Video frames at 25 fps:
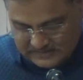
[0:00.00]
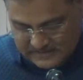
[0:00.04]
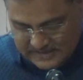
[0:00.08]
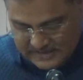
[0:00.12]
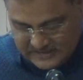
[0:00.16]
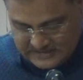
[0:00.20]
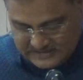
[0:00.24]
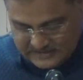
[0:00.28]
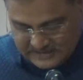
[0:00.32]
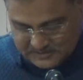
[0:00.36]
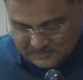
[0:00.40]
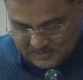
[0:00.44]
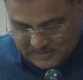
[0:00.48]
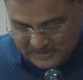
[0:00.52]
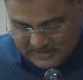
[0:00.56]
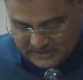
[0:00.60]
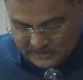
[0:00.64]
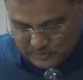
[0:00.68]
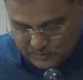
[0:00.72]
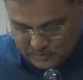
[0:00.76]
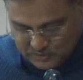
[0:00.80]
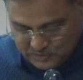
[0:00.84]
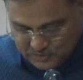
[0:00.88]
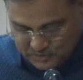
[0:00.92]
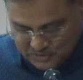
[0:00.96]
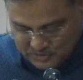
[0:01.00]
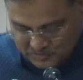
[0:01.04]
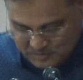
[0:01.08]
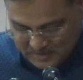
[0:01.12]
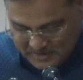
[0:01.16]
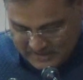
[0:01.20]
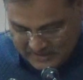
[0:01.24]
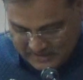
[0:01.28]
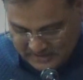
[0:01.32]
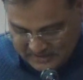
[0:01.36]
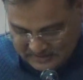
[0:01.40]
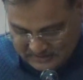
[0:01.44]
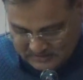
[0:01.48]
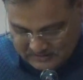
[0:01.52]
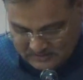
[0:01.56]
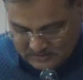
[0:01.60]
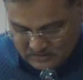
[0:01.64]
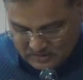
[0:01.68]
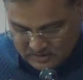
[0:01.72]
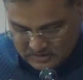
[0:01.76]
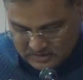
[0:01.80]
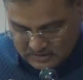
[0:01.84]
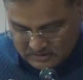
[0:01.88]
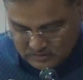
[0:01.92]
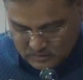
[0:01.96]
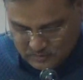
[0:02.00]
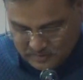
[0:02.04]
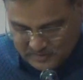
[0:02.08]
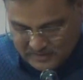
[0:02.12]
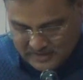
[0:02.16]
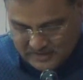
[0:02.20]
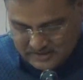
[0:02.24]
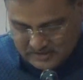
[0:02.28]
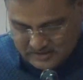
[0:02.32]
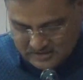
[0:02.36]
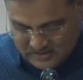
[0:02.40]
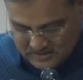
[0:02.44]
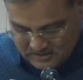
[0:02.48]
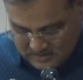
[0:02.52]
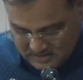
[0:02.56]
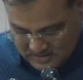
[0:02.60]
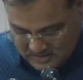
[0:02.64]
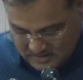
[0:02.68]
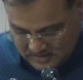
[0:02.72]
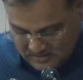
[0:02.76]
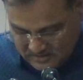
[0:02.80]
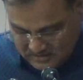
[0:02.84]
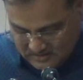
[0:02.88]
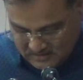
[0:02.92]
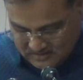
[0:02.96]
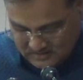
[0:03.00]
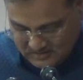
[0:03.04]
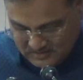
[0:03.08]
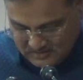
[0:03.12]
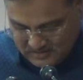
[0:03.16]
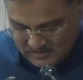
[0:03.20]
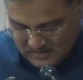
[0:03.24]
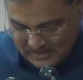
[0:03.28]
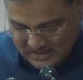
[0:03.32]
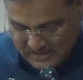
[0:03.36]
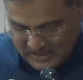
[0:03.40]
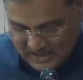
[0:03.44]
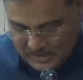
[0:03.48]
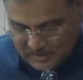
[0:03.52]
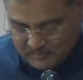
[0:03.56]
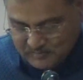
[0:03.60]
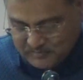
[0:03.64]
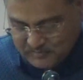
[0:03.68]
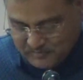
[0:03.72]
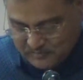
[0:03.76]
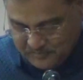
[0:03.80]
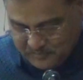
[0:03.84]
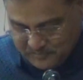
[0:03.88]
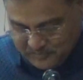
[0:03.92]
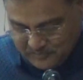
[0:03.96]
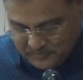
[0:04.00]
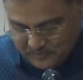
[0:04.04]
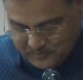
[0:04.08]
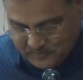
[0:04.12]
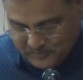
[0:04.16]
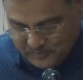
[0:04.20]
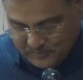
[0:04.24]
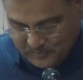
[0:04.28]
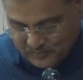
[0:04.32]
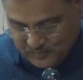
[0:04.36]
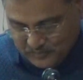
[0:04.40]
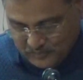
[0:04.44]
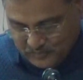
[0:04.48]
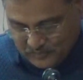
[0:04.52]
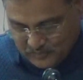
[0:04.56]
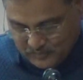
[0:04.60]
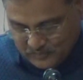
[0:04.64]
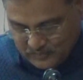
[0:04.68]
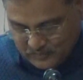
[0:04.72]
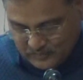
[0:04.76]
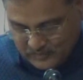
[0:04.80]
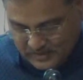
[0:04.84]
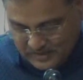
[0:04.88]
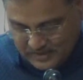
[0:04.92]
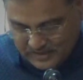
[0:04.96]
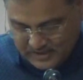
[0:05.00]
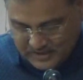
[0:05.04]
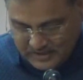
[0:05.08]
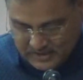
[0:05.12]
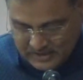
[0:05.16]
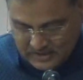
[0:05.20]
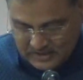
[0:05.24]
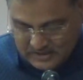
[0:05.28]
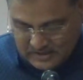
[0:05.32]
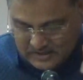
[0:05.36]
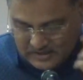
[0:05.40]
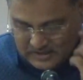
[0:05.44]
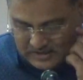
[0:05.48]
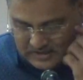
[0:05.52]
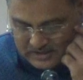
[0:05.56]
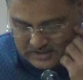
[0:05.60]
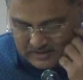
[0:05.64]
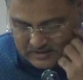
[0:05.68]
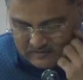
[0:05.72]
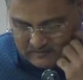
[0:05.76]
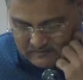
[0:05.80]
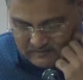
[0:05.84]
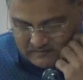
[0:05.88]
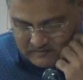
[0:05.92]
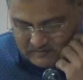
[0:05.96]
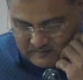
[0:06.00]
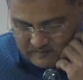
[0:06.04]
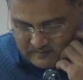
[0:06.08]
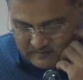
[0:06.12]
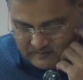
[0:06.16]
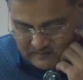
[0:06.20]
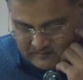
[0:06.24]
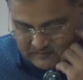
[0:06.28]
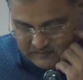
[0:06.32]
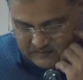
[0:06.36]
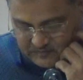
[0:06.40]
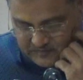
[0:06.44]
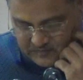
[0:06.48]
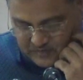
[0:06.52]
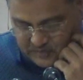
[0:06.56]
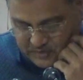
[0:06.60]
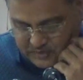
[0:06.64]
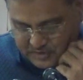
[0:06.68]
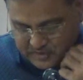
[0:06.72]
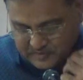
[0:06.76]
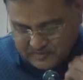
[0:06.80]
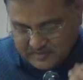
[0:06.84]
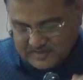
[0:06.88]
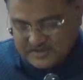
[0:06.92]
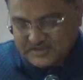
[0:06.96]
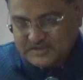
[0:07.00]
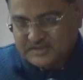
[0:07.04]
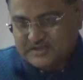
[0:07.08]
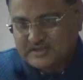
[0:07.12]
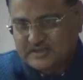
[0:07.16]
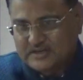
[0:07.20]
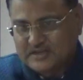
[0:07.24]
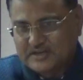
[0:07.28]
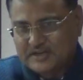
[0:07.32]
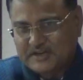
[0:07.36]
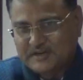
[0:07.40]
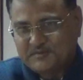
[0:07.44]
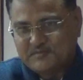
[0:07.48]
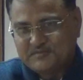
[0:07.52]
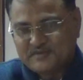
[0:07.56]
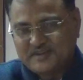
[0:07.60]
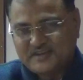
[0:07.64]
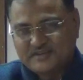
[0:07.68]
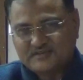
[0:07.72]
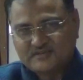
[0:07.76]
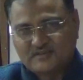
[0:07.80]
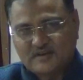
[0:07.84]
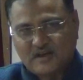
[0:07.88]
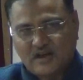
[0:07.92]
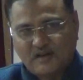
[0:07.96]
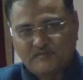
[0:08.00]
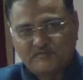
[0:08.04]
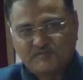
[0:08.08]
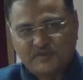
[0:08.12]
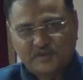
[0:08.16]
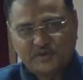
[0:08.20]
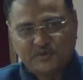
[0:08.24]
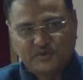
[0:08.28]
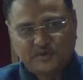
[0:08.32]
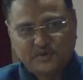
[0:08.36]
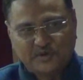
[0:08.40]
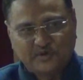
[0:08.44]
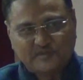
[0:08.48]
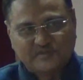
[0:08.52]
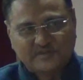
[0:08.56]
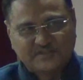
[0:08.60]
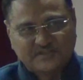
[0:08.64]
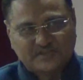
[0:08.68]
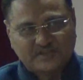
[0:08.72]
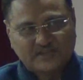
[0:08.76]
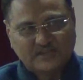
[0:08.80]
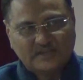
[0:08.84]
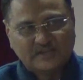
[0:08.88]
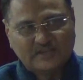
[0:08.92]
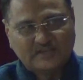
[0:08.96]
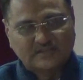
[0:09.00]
As has been introduced by Dr. Gopal Krishna, I am heading a university named as Kamdhenu University.